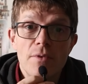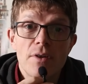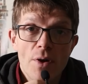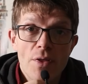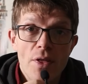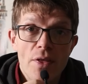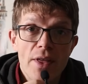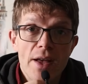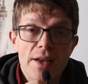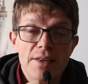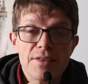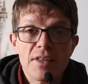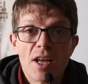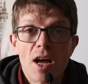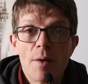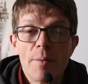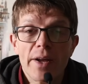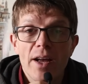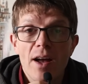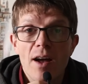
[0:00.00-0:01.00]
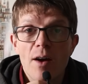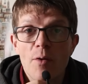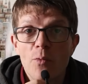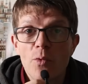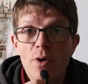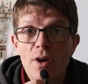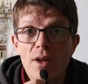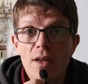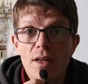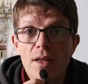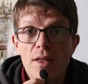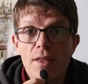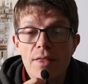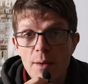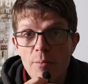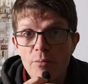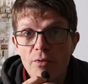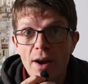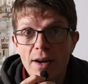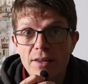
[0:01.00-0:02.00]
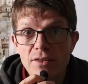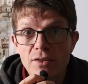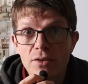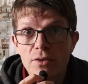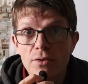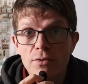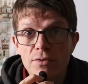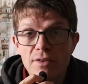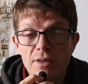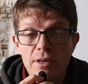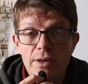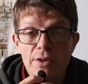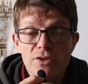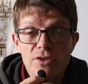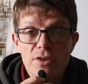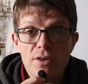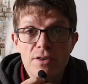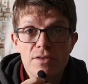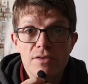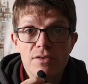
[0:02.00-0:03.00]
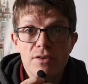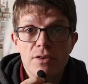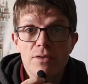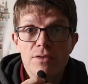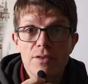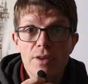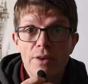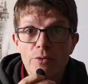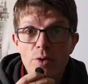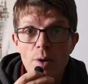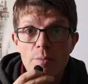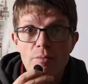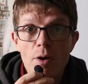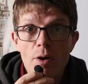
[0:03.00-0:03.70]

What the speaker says: whether that's coming up with impractical solutions to software